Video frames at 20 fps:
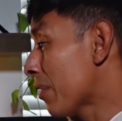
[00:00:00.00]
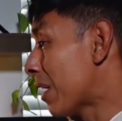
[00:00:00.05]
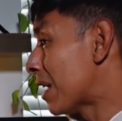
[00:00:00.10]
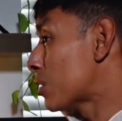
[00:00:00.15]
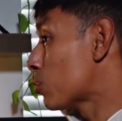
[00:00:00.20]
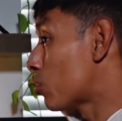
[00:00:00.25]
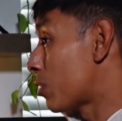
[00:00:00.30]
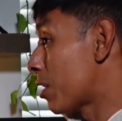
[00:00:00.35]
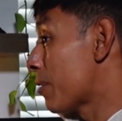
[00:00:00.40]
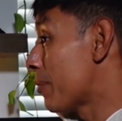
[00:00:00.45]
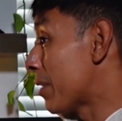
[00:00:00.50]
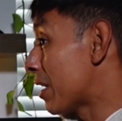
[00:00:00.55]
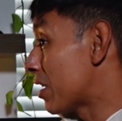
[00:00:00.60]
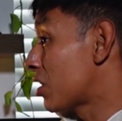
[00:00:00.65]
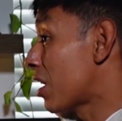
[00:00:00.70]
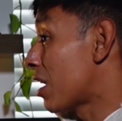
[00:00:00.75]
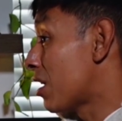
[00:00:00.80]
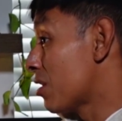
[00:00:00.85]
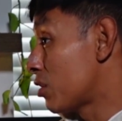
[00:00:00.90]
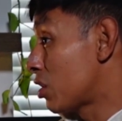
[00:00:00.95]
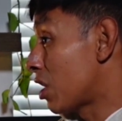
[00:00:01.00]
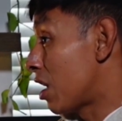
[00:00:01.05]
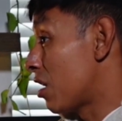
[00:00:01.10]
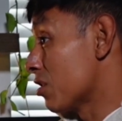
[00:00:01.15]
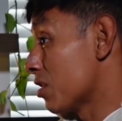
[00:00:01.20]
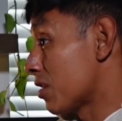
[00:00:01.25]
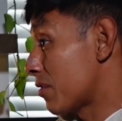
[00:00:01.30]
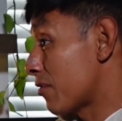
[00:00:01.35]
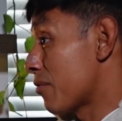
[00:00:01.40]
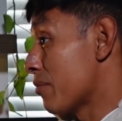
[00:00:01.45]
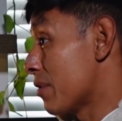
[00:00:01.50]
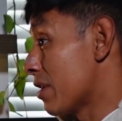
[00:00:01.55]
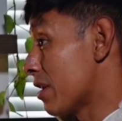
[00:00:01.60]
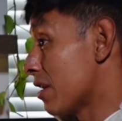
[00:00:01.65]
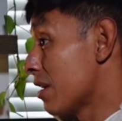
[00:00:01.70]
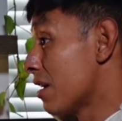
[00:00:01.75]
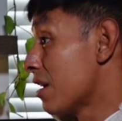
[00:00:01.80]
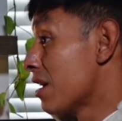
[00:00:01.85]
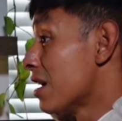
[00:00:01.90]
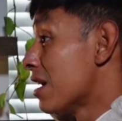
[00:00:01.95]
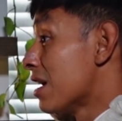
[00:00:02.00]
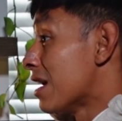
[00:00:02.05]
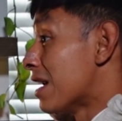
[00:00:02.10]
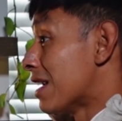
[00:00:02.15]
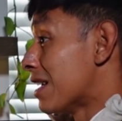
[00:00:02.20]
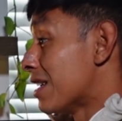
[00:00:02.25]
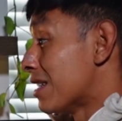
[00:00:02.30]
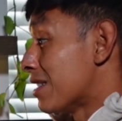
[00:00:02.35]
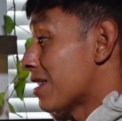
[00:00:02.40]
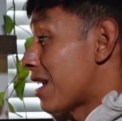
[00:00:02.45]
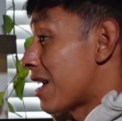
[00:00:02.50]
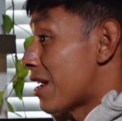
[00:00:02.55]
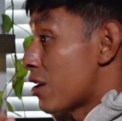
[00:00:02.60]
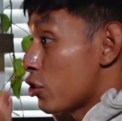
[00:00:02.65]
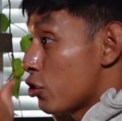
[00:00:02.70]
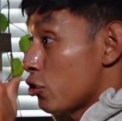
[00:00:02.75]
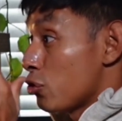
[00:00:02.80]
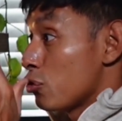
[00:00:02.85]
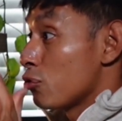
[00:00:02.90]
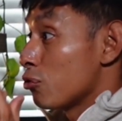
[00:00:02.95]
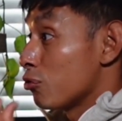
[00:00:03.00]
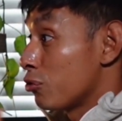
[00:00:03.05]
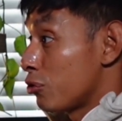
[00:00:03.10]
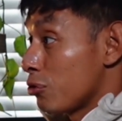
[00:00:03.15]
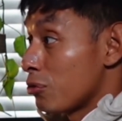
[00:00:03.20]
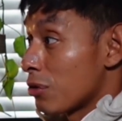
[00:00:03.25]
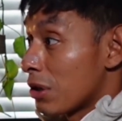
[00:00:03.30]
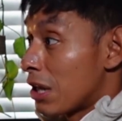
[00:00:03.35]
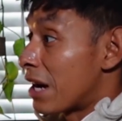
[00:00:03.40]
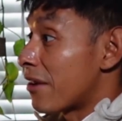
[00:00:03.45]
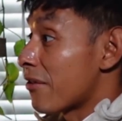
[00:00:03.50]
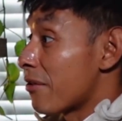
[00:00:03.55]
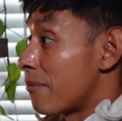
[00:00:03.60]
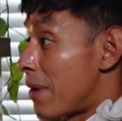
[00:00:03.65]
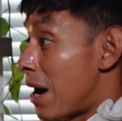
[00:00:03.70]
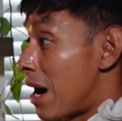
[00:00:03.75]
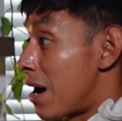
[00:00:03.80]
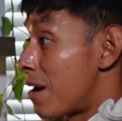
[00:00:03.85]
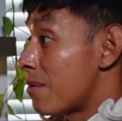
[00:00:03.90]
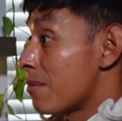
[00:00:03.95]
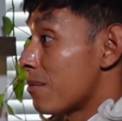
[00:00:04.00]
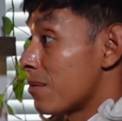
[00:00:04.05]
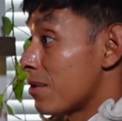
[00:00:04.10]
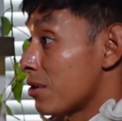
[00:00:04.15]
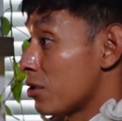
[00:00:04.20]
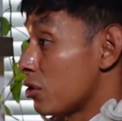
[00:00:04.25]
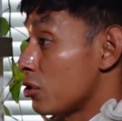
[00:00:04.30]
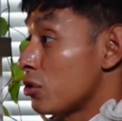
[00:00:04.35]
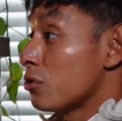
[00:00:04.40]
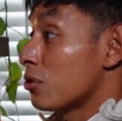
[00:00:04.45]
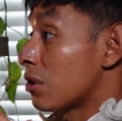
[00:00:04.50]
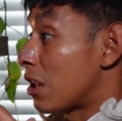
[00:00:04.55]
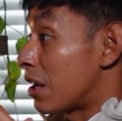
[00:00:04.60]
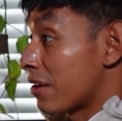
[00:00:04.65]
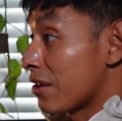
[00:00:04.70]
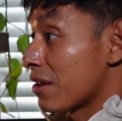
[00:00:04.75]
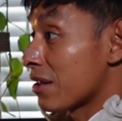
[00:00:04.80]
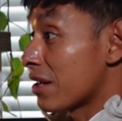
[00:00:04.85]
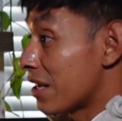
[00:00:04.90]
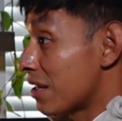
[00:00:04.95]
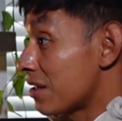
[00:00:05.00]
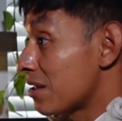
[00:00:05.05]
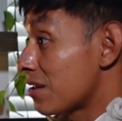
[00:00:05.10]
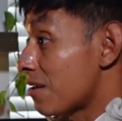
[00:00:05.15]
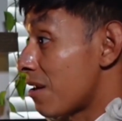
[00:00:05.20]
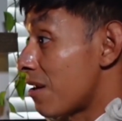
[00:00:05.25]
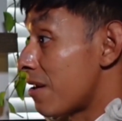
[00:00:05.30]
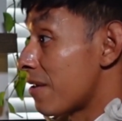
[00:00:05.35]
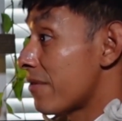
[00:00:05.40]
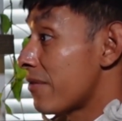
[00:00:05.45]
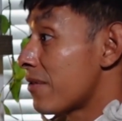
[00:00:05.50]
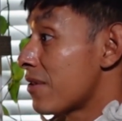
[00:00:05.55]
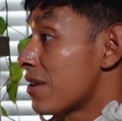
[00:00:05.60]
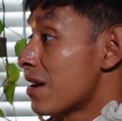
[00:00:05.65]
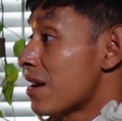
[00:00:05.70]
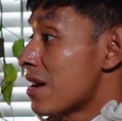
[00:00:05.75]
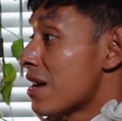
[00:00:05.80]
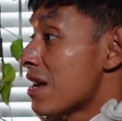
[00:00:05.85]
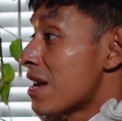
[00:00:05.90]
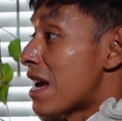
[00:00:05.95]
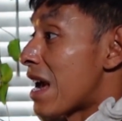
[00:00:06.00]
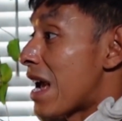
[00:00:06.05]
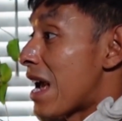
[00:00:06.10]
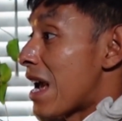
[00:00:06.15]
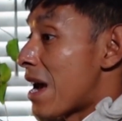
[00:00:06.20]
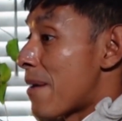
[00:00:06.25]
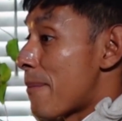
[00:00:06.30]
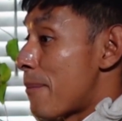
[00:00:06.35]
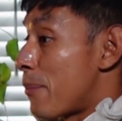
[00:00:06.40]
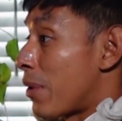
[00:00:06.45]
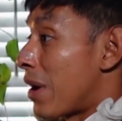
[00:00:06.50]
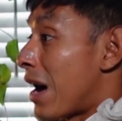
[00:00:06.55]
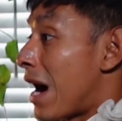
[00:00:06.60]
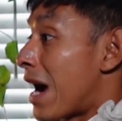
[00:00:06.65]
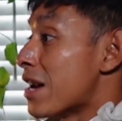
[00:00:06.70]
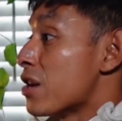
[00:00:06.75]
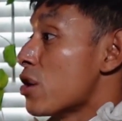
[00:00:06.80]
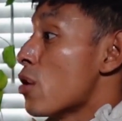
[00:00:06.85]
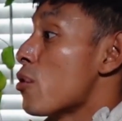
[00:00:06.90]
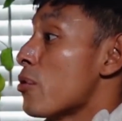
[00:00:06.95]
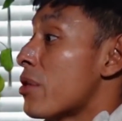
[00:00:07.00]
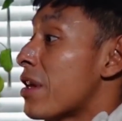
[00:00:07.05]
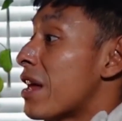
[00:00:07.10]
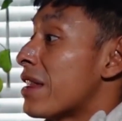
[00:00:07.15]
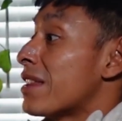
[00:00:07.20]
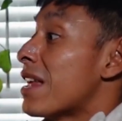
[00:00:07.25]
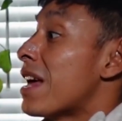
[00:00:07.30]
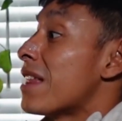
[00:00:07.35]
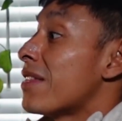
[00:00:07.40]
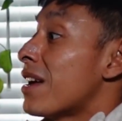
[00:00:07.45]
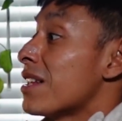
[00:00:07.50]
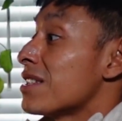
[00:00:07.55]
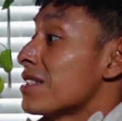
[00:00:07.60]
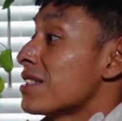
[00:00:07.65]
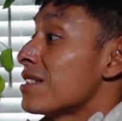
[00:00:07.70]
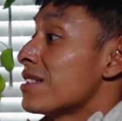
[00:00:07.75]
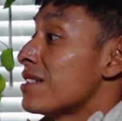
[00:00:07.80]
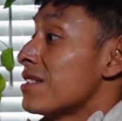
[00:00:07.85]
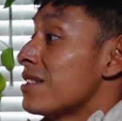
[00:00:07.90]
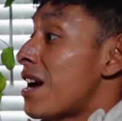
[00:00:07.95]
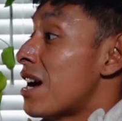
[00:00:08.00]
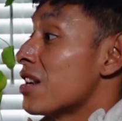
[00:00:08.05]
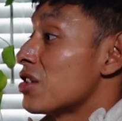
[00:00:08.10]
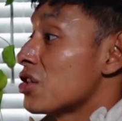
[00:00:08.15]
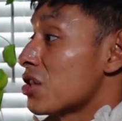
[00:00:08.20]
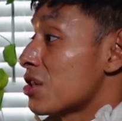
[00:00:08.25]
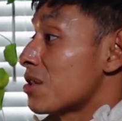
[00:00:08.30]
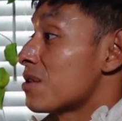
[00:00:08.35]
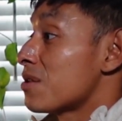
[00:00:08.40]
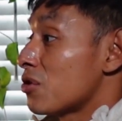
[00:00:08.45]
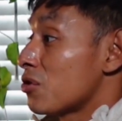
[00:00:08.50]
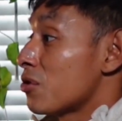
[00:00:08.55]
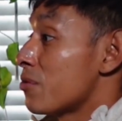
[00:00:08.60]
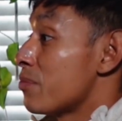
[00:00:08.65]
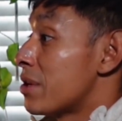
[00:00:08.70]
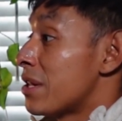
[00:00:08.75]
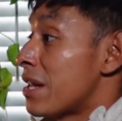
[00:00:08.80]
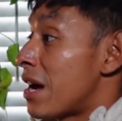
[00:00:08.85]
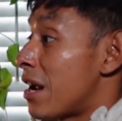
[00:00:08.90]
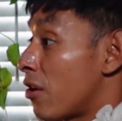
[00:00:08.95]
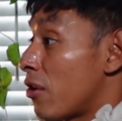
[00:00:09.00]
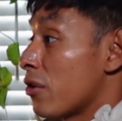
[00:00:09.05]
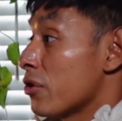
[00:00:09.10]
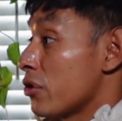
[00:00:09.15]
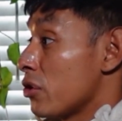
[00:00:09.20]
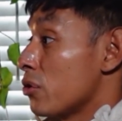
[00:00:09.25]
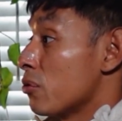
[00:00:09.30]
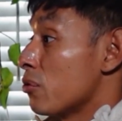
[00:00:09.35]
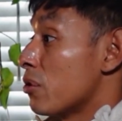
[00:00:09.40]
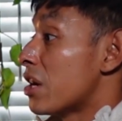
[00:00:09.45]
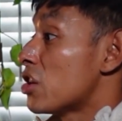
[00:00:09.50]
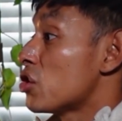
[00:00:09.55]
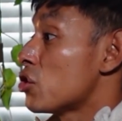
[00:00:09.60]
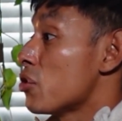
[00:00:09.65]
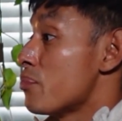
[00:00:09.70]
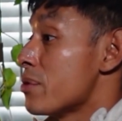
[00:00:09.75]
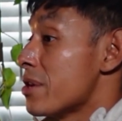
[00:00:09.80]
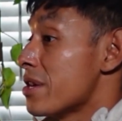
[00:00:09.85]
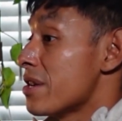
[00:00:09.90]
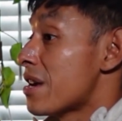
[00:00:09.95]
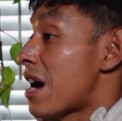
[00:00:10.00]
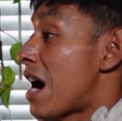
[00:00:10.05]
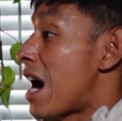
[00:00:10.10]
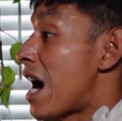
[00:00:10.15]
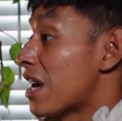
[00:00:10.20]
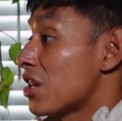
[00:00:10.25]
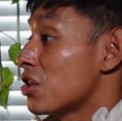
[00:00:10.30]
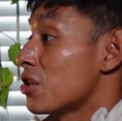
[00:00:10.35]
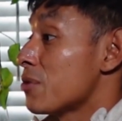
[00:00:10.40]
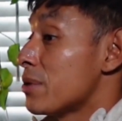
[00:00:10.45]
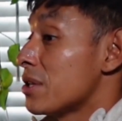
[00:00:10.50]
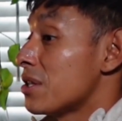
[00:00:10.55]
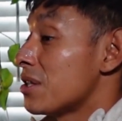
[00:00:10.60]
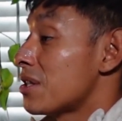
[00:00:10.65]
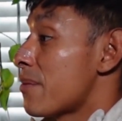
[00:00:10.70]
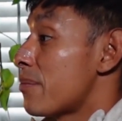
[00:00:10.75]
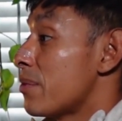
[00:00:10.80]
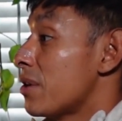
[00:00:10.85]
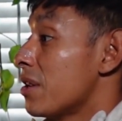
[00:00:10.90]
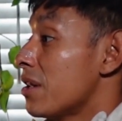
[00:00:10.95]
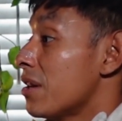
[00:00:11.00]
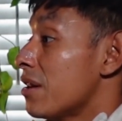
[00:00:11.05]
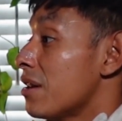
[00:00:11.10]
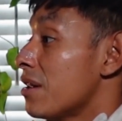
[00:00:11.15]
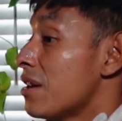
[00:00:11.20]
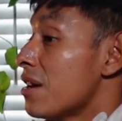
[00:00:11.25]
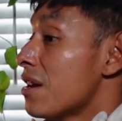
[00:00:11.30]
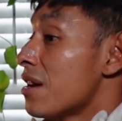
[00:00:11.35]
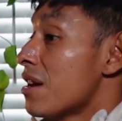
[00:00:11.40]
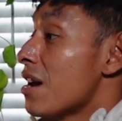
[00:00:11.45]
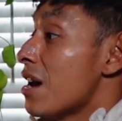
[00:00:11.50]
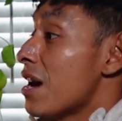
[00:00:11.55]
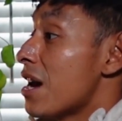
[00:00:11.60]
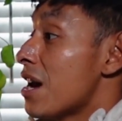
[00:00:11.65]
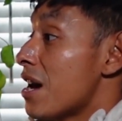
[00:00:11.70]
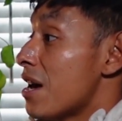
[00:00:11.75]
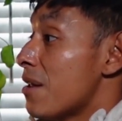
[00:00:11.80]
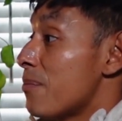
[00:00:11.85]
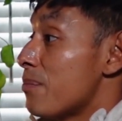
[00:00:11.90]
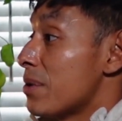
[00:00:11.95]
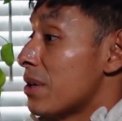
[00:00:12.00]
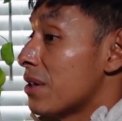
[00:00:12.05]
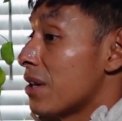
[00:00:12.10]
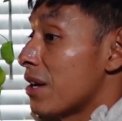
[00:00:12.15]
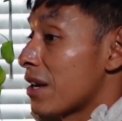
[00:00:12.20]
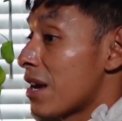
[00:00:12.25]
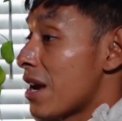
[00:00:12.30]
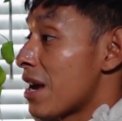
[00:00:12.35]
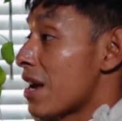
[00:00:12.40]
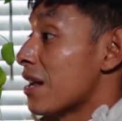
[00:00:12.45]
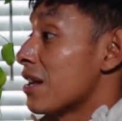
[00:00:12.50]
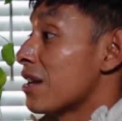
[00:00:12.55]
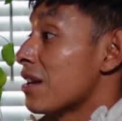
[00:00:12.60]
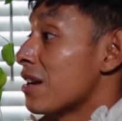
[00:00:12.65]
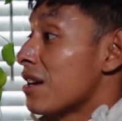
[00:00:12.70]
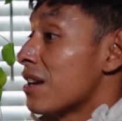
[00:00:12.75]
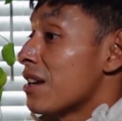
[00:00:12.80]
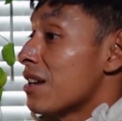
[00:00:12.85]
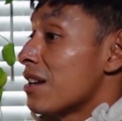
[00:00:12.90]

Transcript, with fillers: that's one of the big challenges for me is like you do a lot of the mom you do a lot of the kid stuff mm-hmm. but i know that, that that's not just should be not on you it should be mm-hmm. i should be stepping in and being like hey